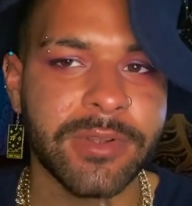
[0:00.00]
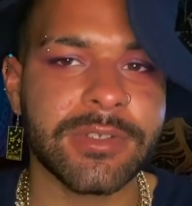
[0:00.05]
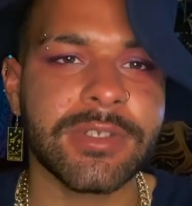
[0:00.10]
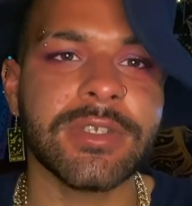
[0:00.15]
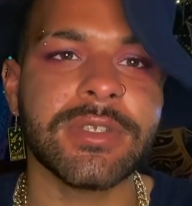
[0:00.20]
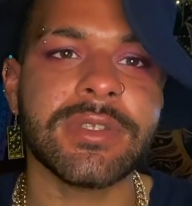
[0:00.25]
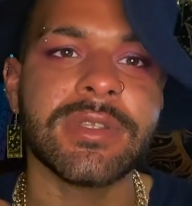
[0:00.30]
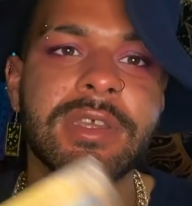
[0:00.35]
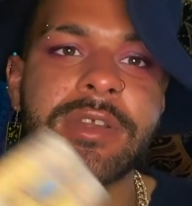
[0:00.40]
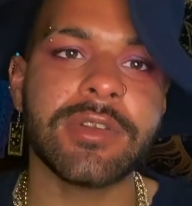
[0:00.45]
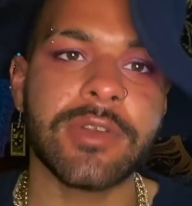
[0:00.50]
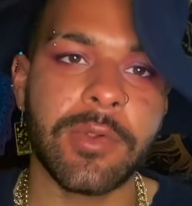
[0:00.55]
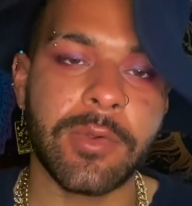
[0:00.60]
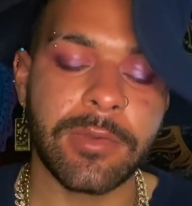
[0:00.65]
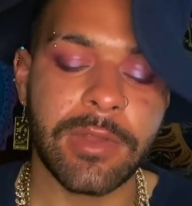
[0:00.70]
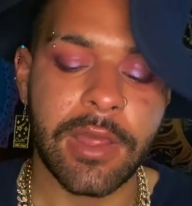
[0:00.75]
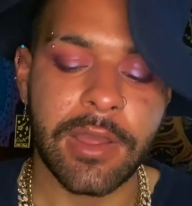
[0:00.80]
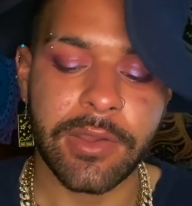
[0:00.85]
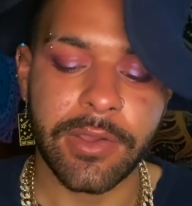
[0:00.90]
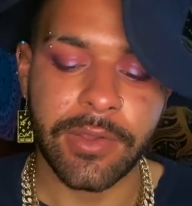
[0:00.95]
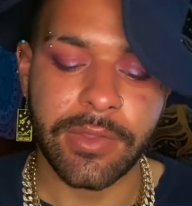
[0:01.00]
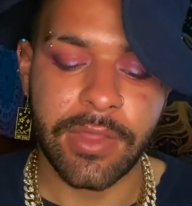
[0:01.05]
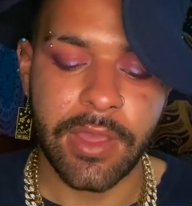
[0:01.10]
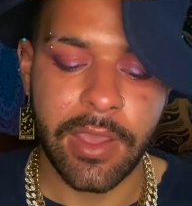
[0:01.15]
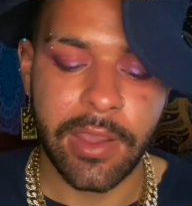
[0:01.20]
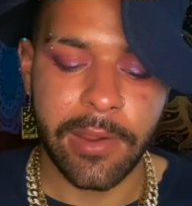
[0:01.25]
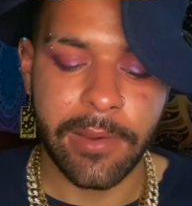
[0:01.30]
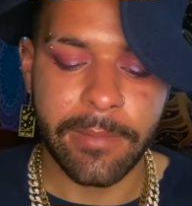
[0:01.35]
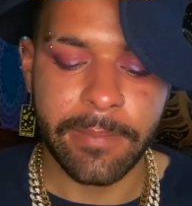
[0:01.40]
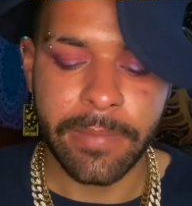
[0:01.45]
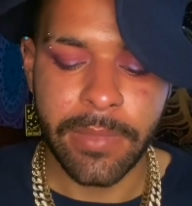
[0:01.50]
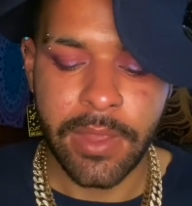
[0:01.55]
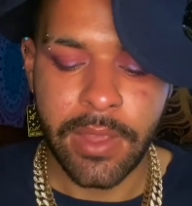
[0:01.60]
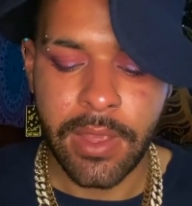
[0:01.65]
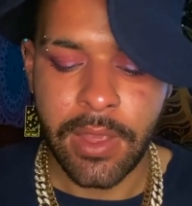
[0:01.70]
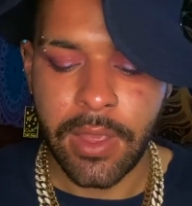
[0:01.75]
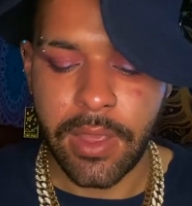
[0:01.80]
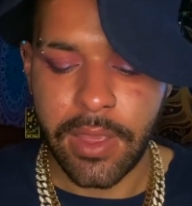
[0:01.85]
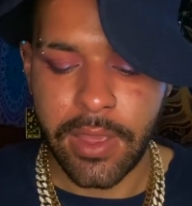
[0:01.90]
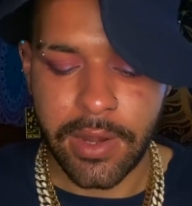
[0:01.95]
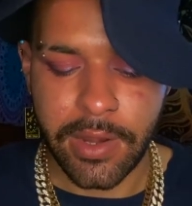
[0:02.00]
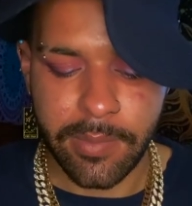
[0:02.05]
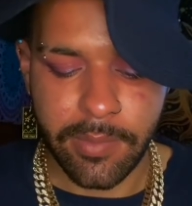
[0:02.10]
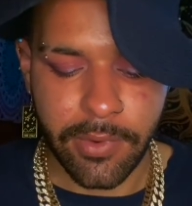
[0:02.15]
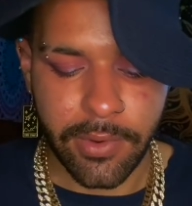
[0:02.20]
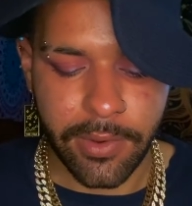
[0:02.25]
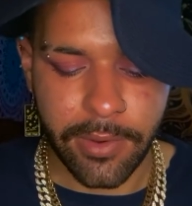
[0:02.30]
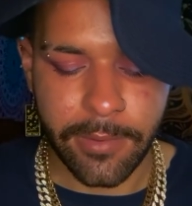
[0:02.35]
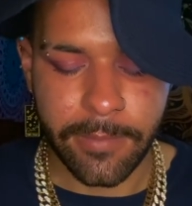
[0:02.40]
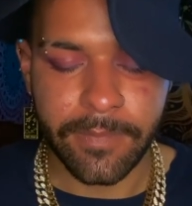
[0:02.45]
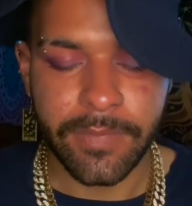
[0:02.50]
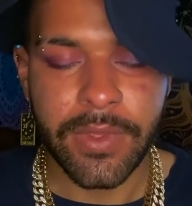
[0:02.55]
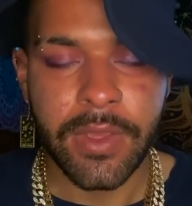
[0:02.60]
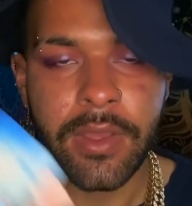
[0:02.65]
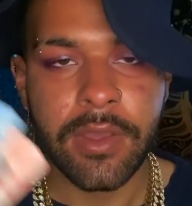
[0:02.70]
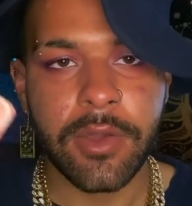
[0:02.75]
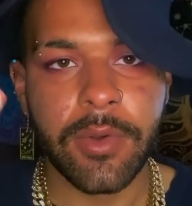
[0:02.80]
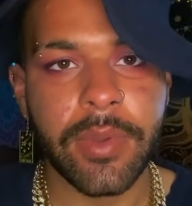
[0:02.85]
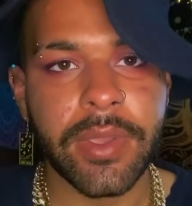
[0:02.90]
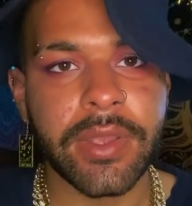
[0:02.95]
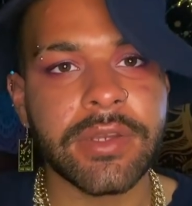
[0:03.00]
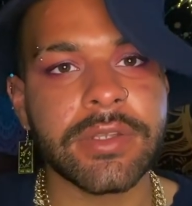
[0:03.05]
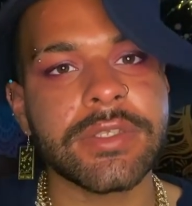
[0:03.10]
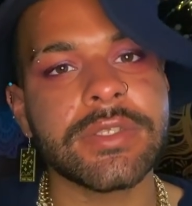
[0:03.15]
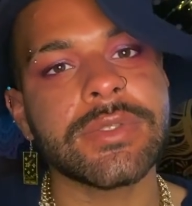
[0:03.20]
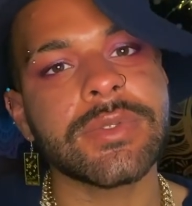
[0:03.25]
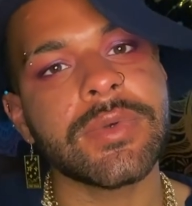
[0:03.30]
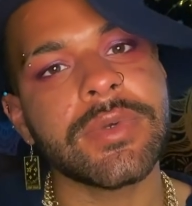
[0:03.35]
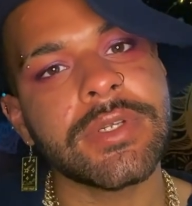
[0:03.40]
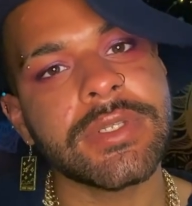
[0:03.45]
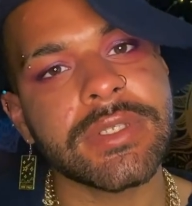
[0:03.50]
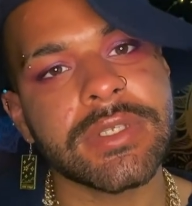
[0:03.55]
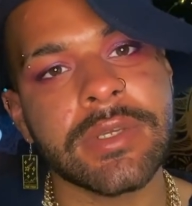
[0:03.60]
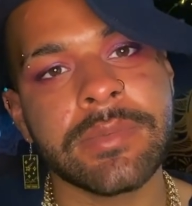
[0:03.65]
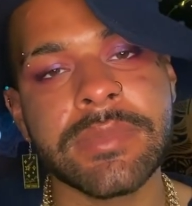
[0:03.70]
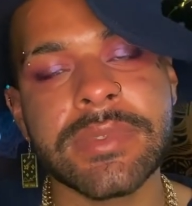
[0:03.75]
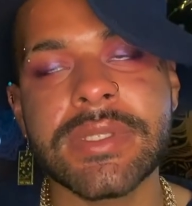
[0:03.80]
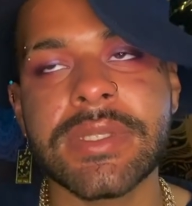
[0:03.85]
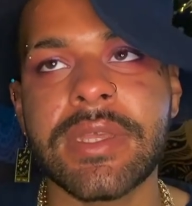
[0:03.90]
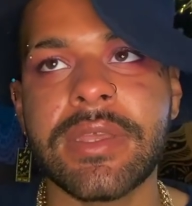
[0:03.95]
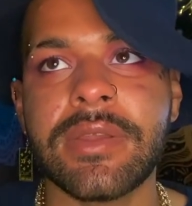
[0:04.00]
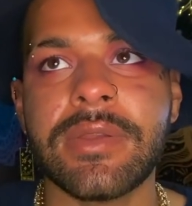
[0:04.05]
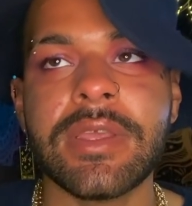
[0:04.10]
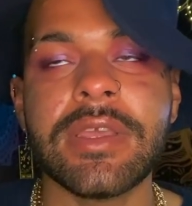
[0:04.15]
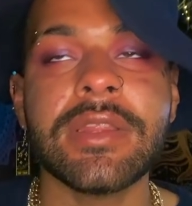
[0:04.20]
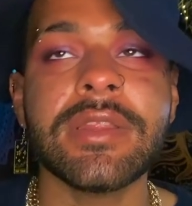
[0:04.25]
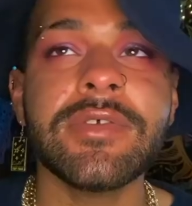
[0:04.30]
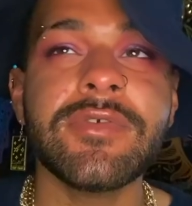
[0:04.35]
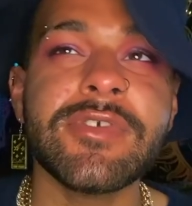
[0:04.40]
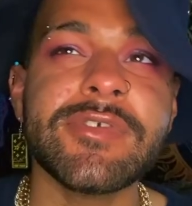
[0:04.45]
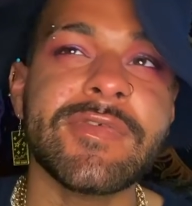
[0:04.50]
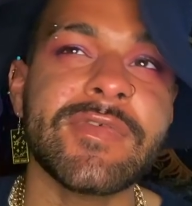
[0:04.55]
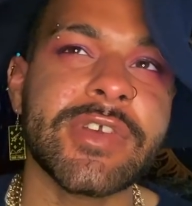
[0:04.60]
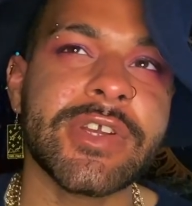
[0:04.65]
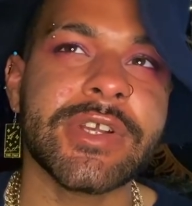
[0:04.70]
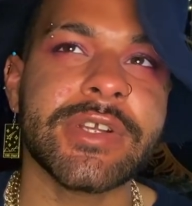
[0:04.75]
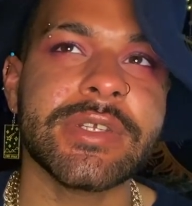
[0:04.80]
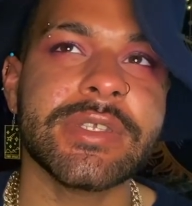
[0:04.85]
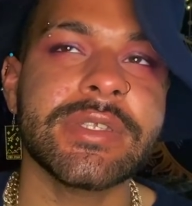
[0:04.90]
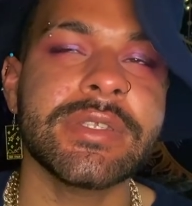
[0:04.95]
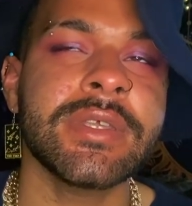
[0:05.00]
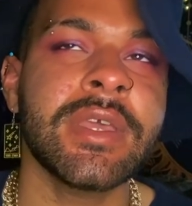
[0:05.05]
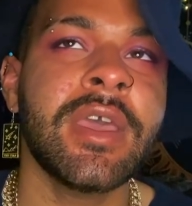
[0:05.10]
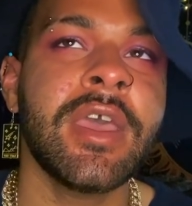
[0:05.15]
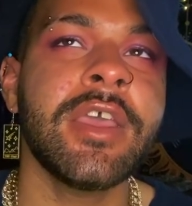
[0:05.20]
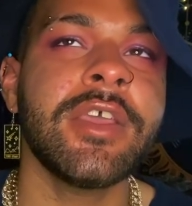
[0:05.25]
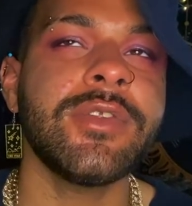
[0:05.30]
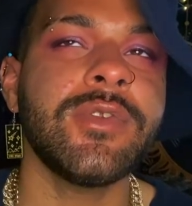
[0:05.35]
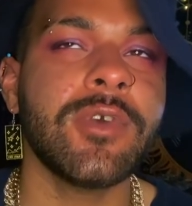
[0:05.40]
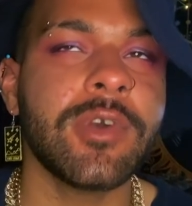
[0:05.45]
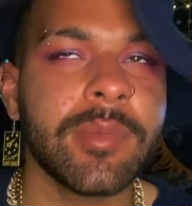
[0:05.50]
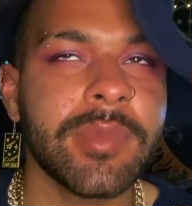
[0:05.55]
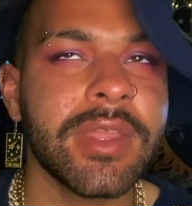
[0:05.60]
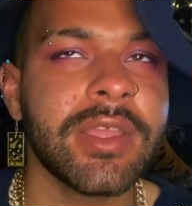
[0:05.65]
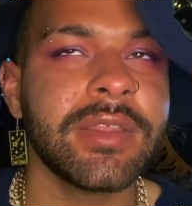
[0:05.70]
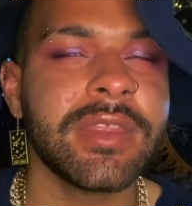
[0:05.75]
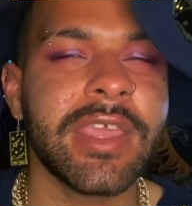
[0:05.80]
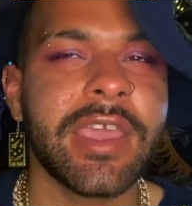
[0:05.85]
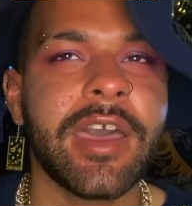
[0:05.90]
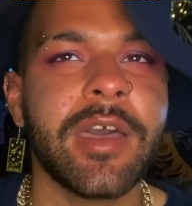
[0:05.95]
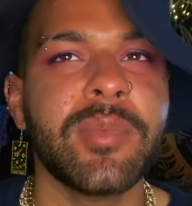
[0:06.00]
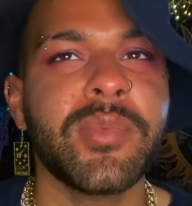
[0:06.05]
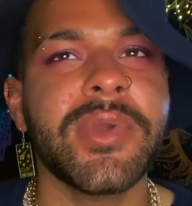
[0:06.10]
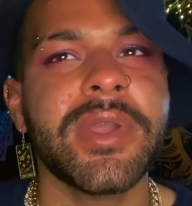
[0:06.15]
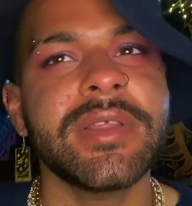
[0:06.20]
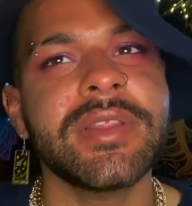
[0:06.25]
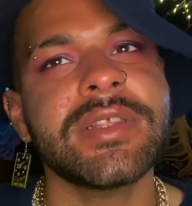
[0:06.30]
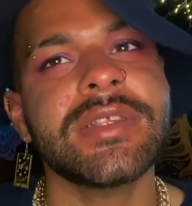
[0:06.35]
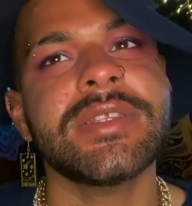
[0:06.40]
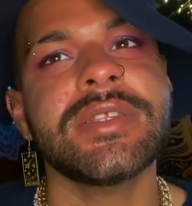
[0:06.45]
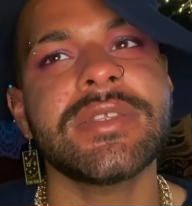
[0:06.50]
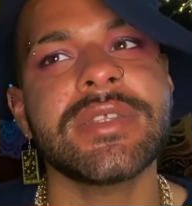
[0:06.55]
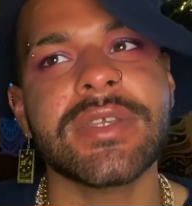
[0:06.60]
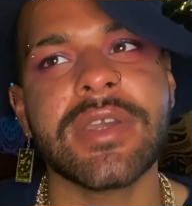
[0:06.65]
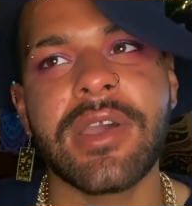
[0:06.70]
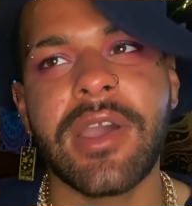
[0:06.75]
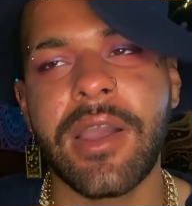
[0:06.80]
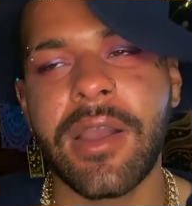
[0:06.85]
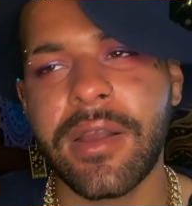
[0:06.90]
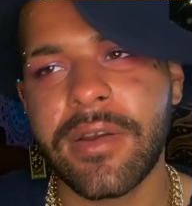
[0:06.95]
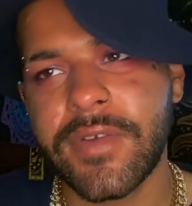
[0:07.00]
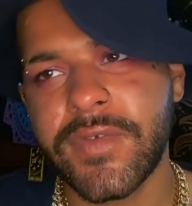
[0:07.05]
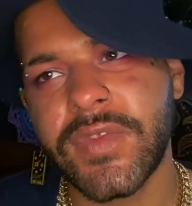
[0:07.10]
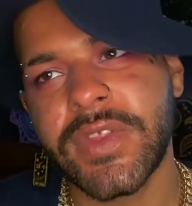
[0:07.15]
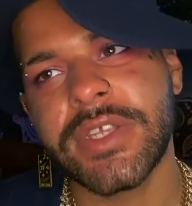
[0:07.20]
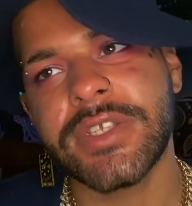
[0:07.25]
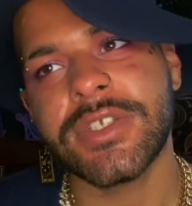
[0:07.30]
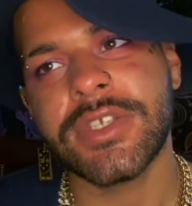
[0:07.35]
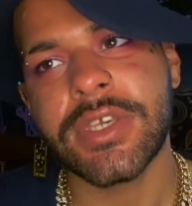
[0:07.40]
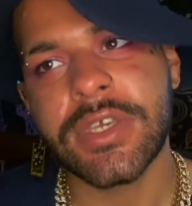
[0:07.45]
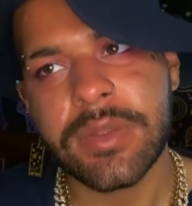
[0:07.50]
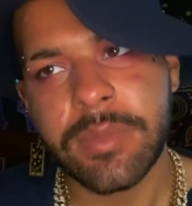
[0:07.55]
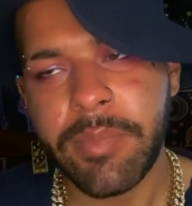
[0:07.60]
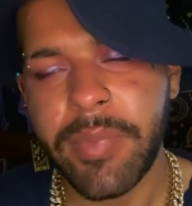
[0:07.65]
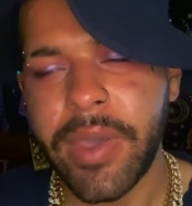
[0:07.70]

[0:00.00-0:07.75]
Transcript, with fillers: it's just like no longer there anymore. Queen of Swords comes in the reverse. Normally in the upright, this is a card of like good